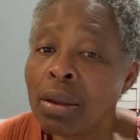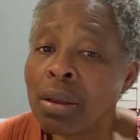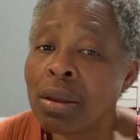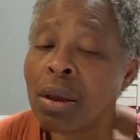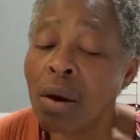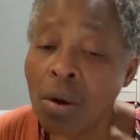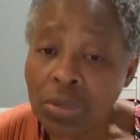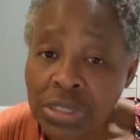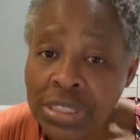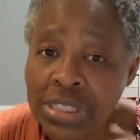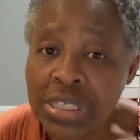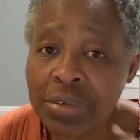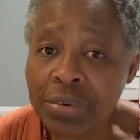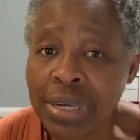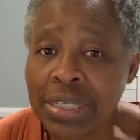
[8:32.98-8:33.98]

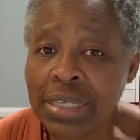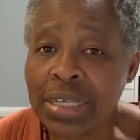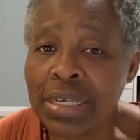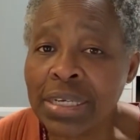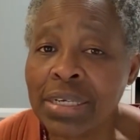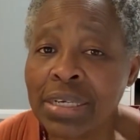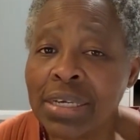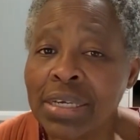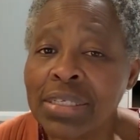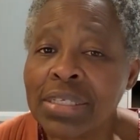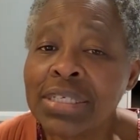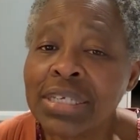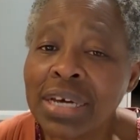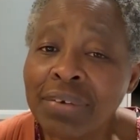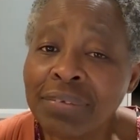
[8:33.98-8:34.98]
Consequently,
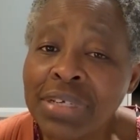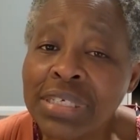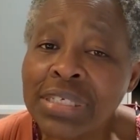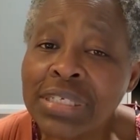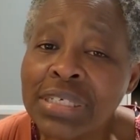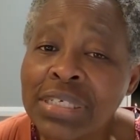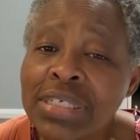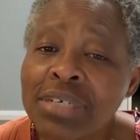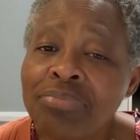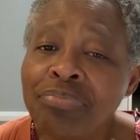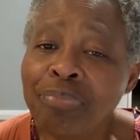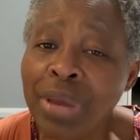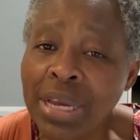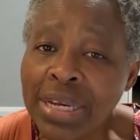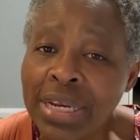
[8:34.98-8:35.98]
service is
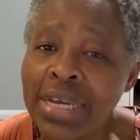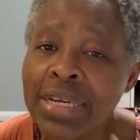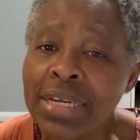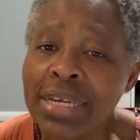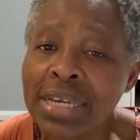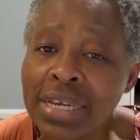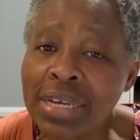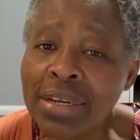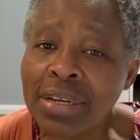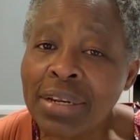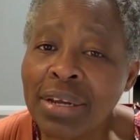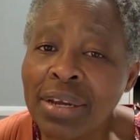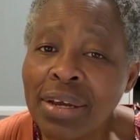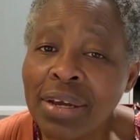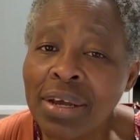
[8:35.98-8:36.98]
embedded
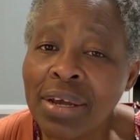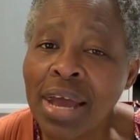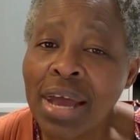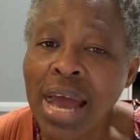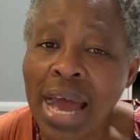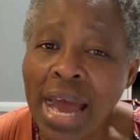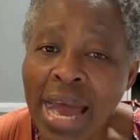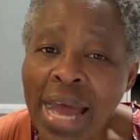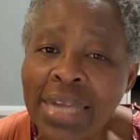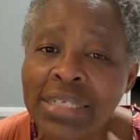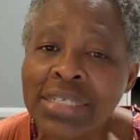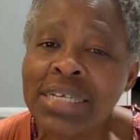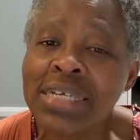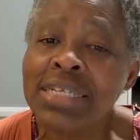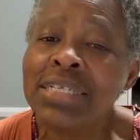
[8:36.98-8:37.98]
in and
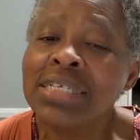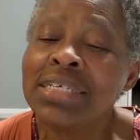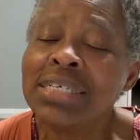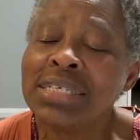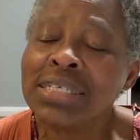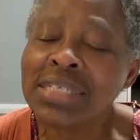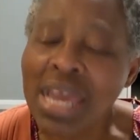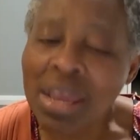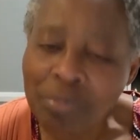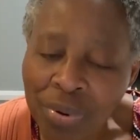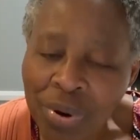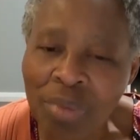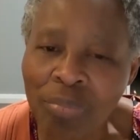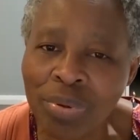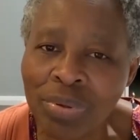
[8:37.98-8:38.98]

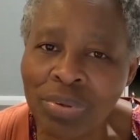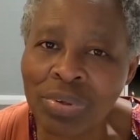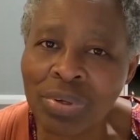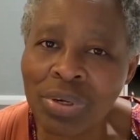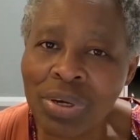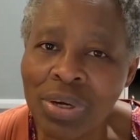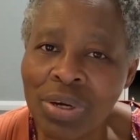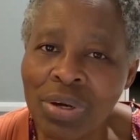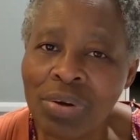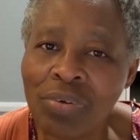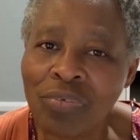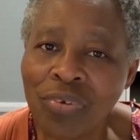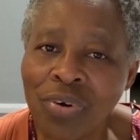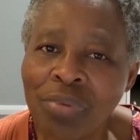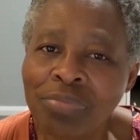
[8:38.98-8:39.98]
inseparable
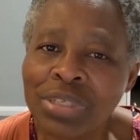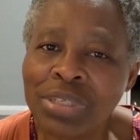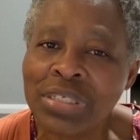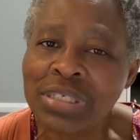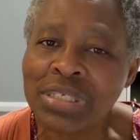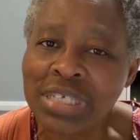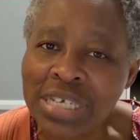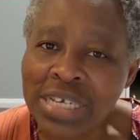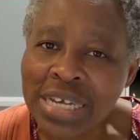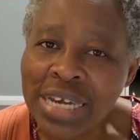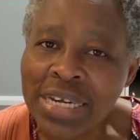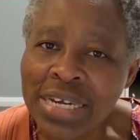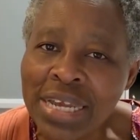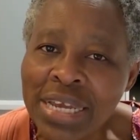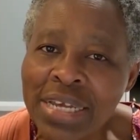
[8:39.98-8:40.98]
from the
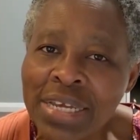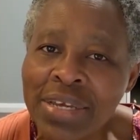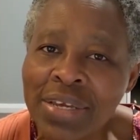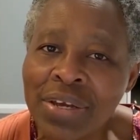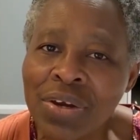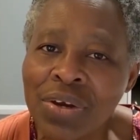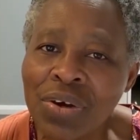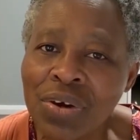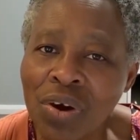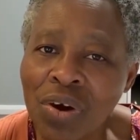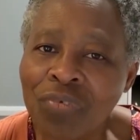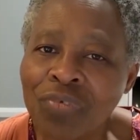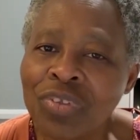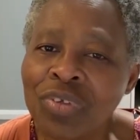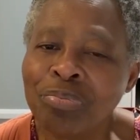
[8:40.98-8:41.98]
DNA
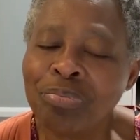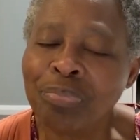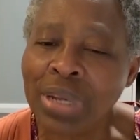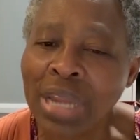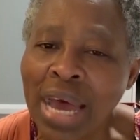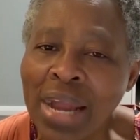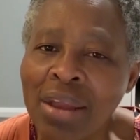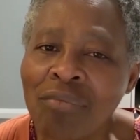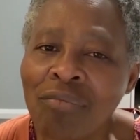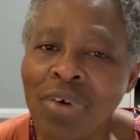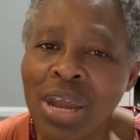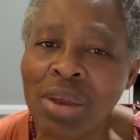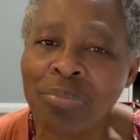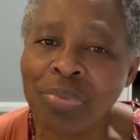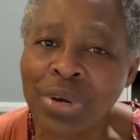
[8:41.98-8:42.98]
of the black
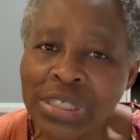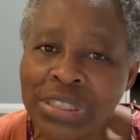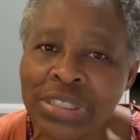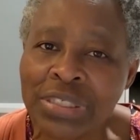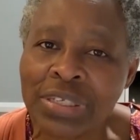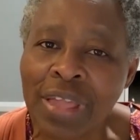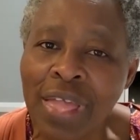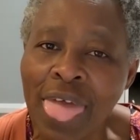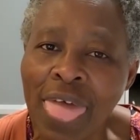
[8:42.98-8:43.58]
vibration,